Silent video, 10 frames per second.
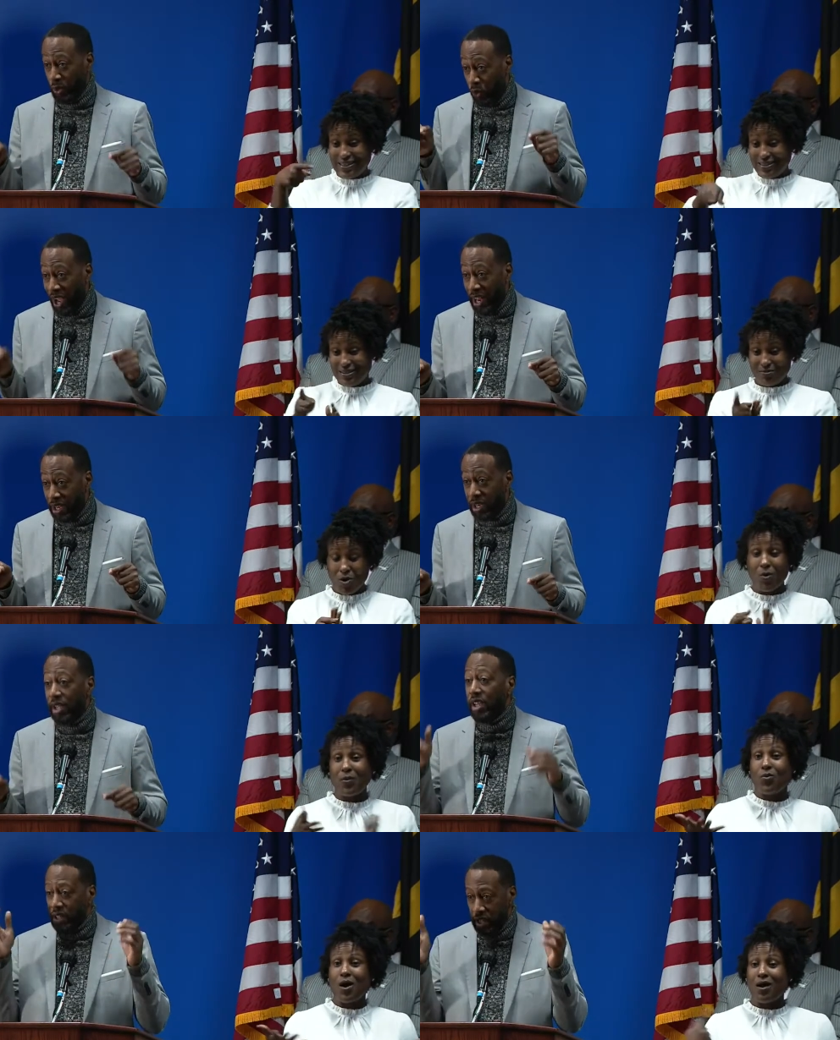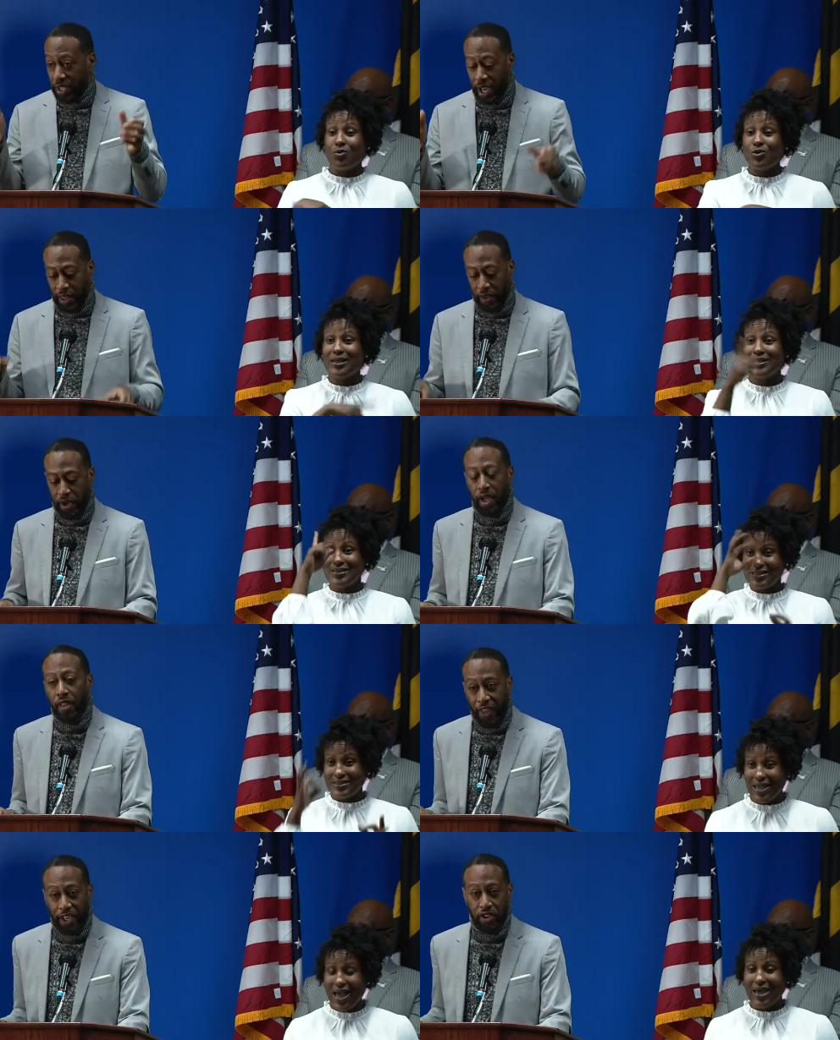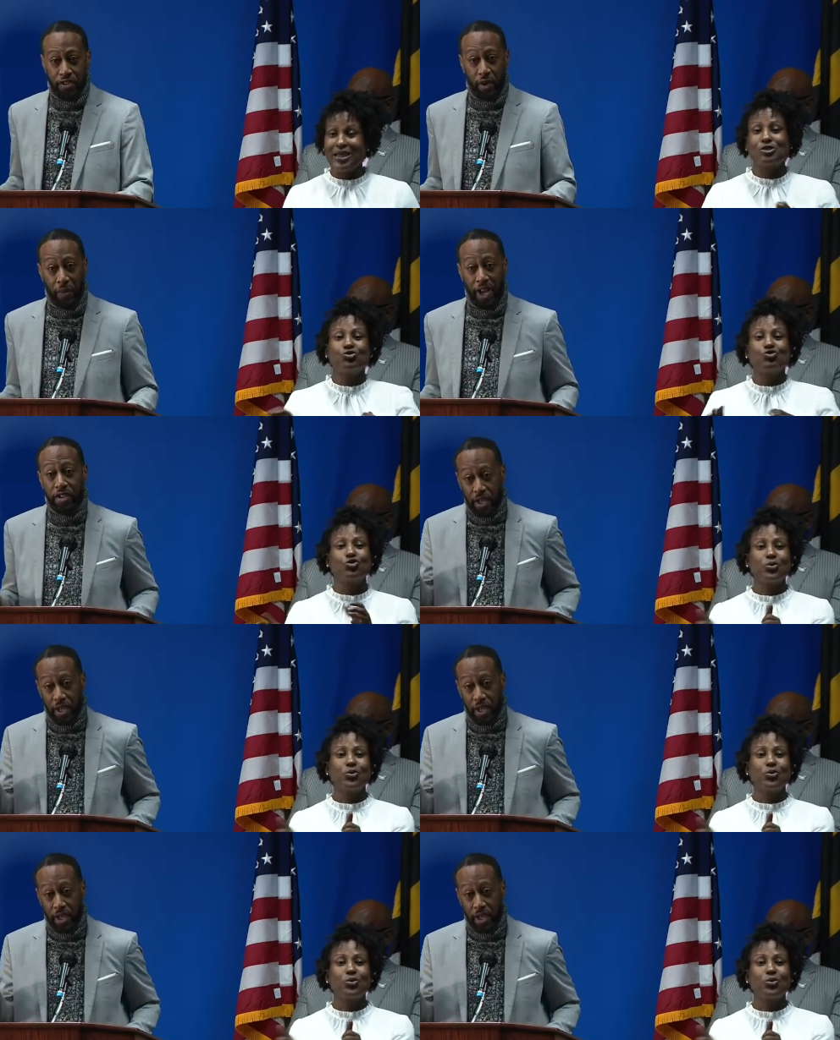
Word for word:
Speaker 1: What? Together. Thank you so much.